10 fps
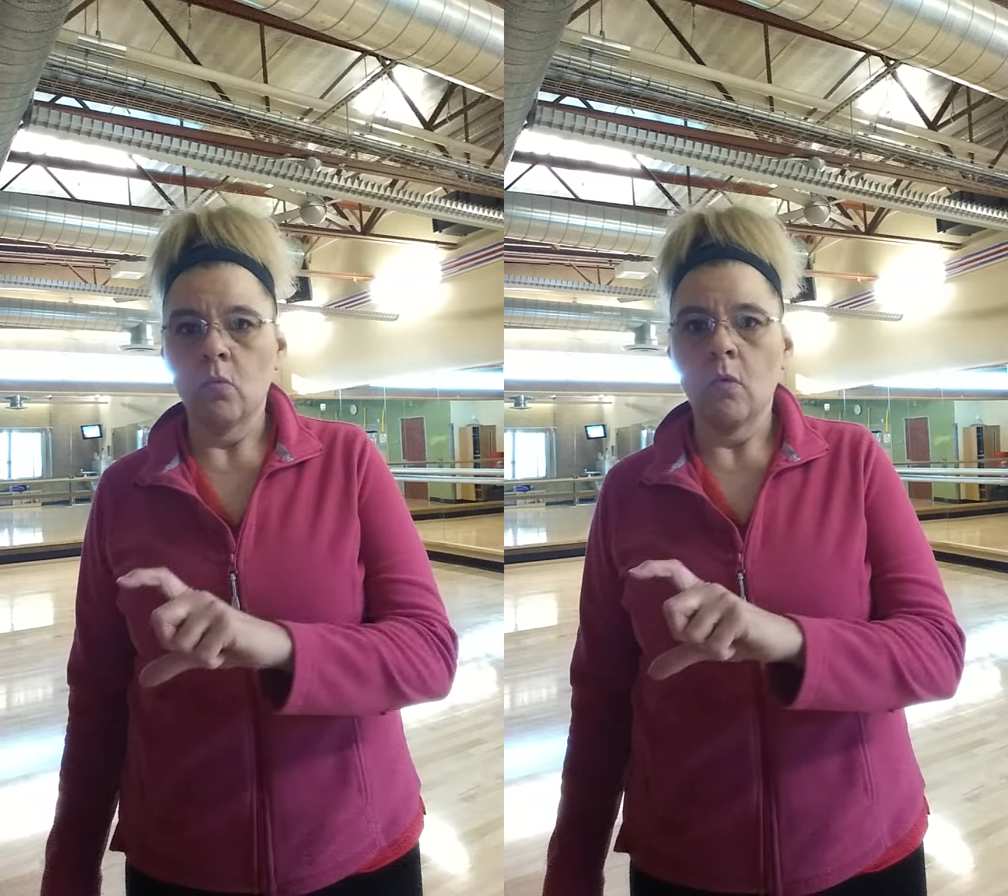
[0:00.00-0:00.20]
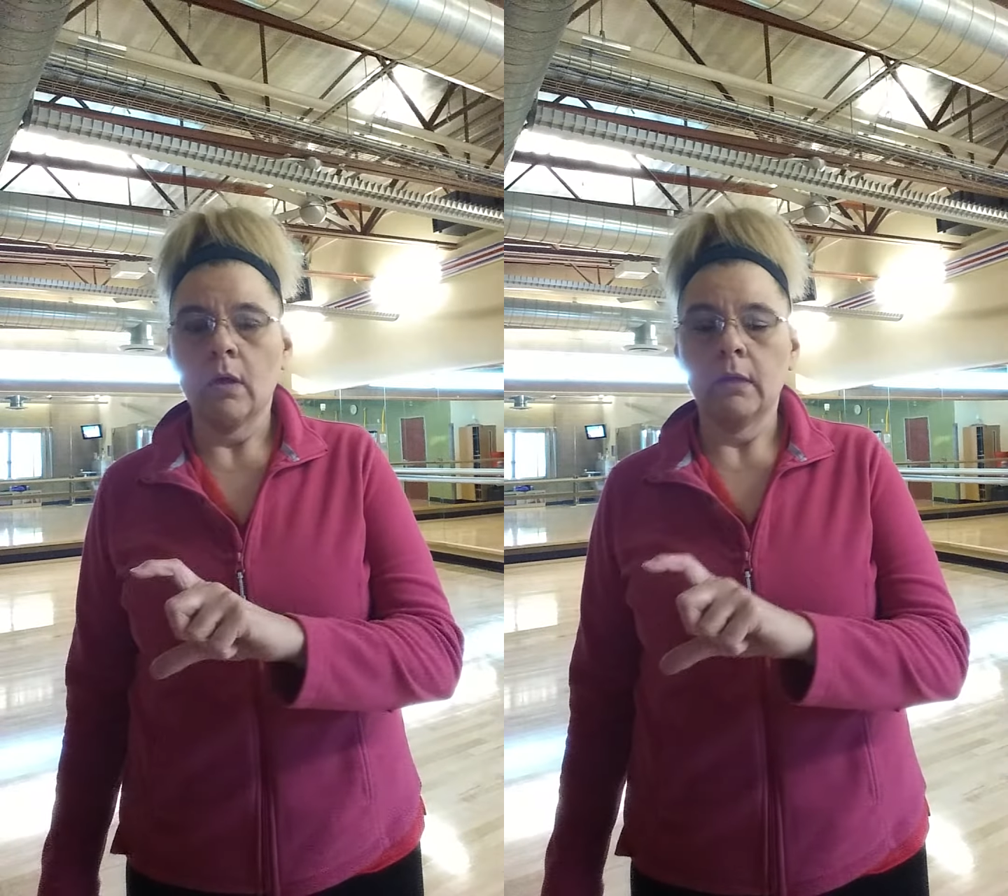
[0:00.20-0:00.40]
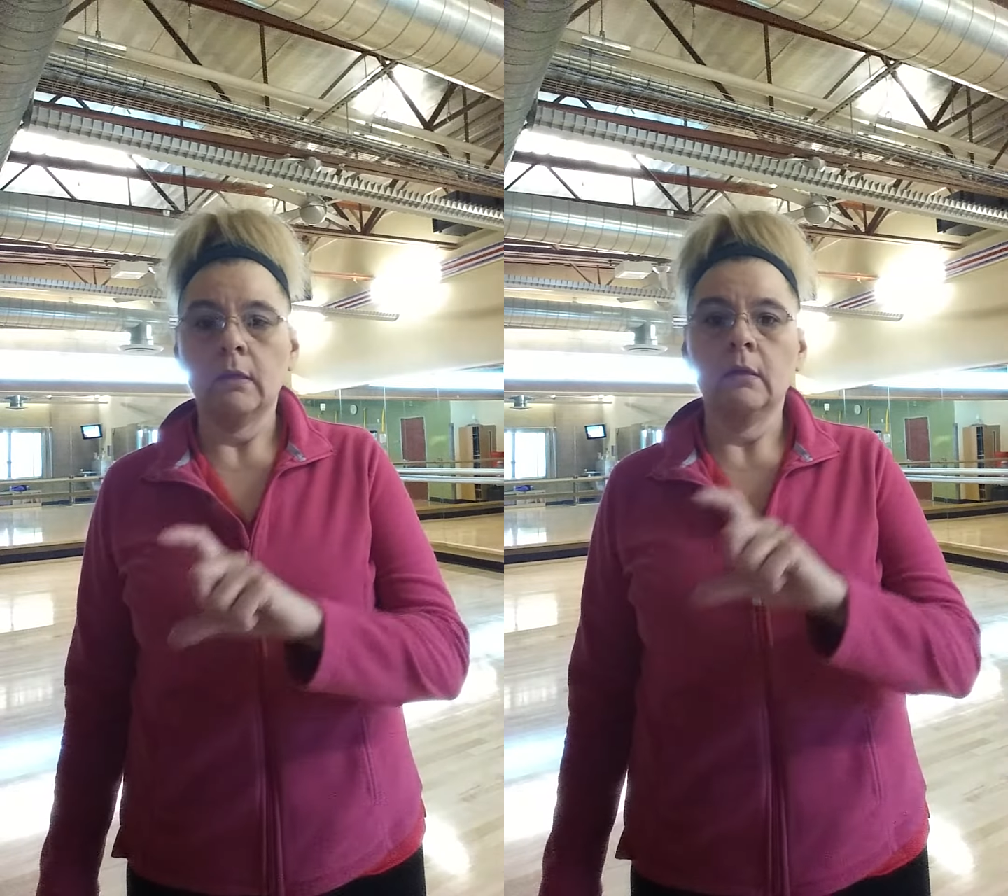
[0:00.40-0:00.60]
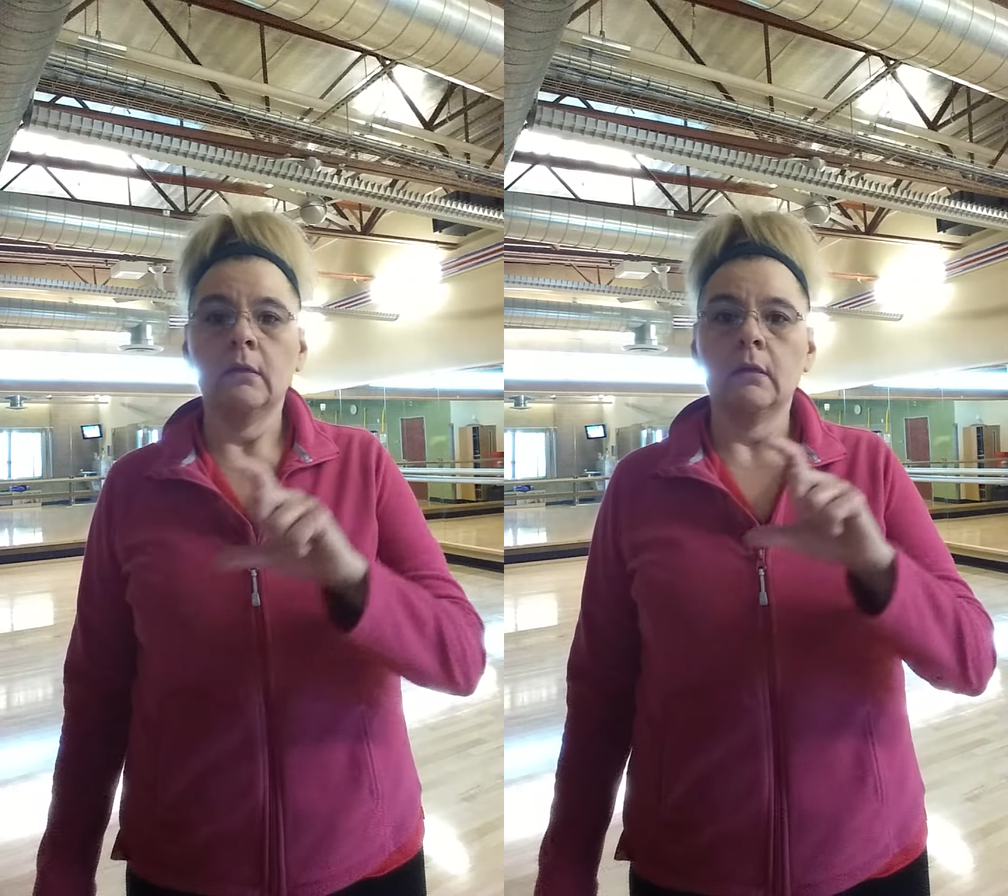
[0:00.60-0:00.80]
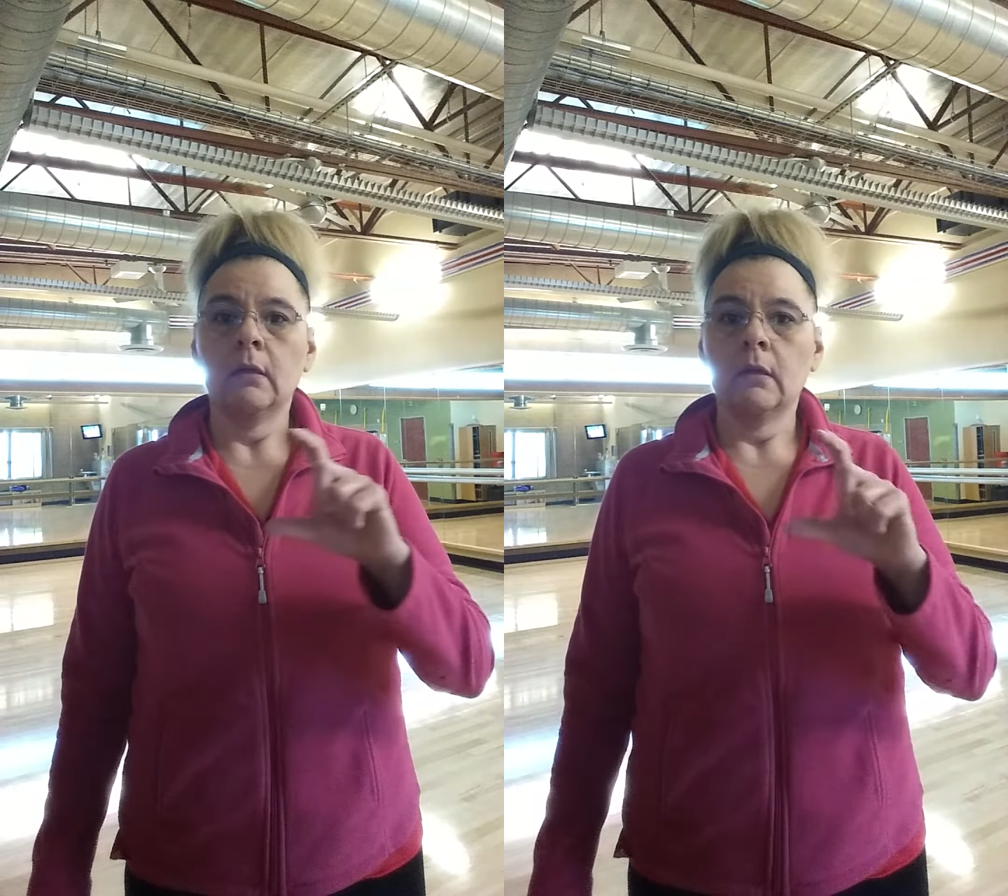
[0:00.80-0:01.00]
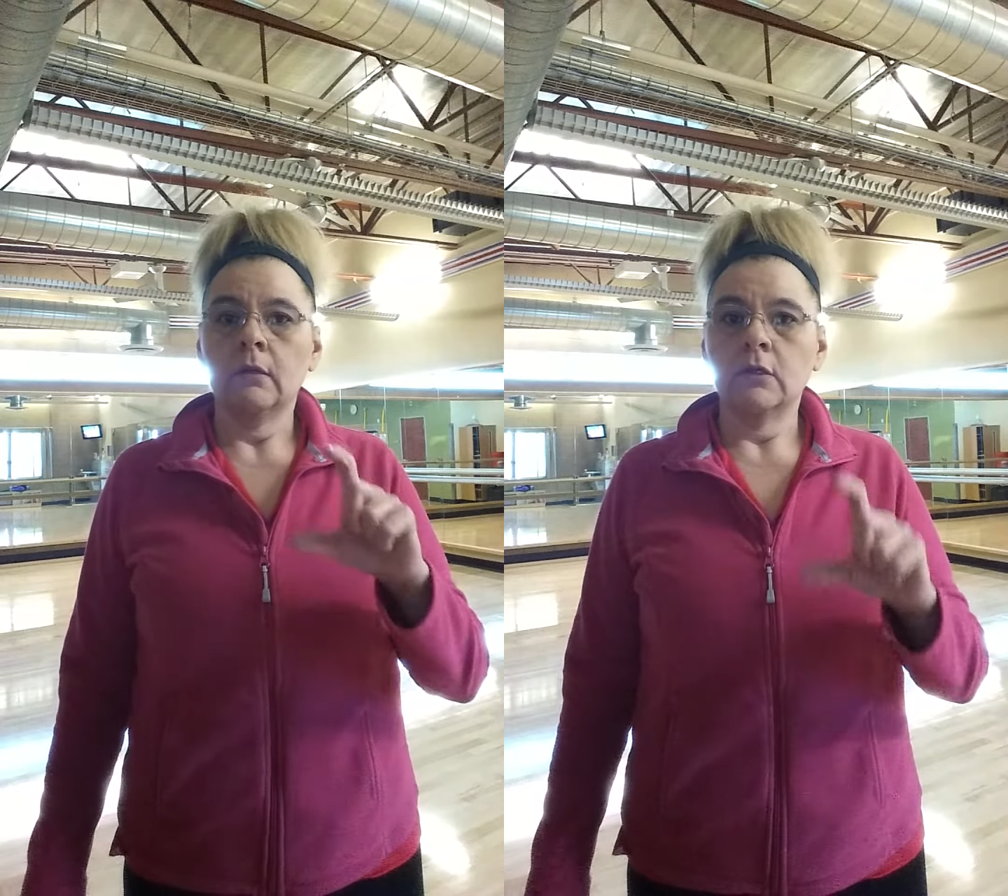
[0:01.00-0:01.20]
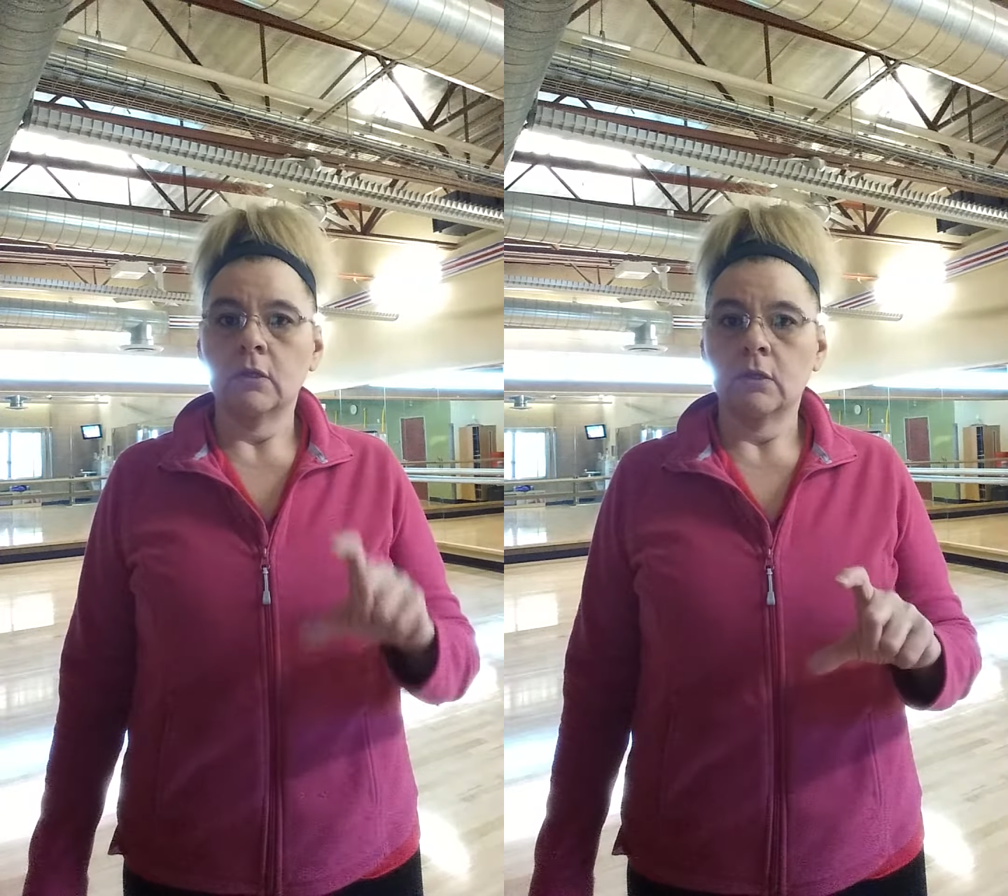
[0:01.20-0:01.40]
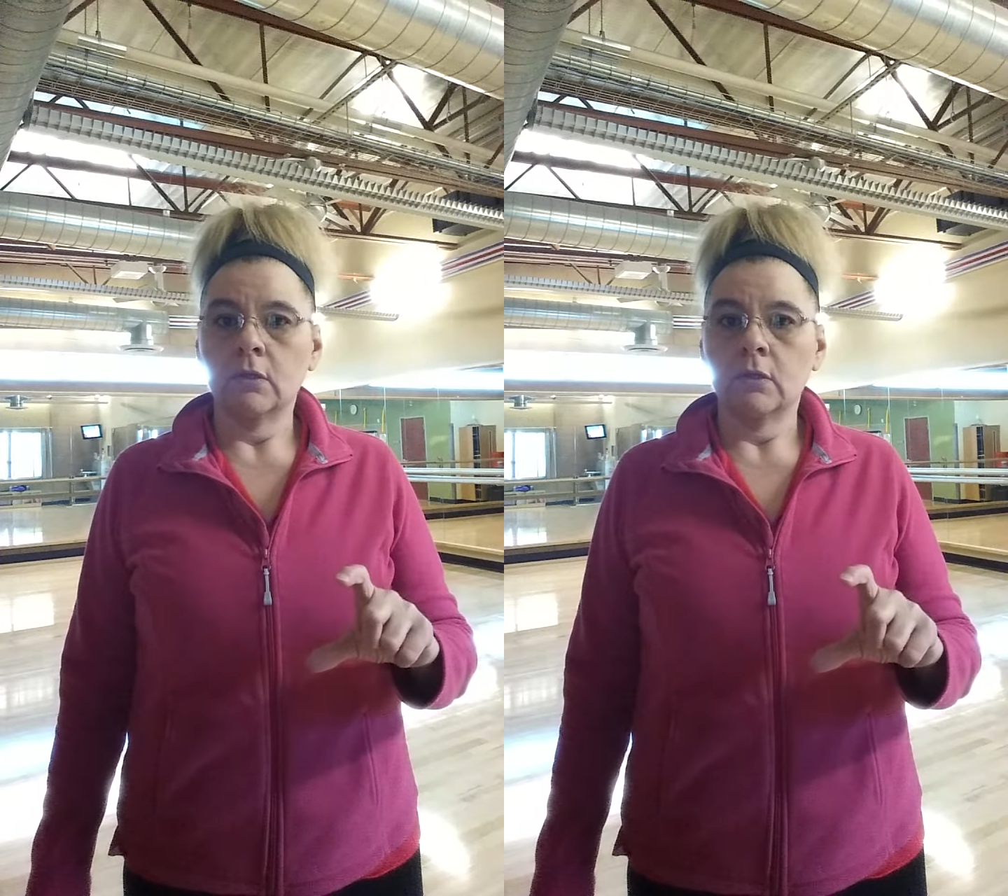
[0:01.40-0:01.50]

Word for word: one to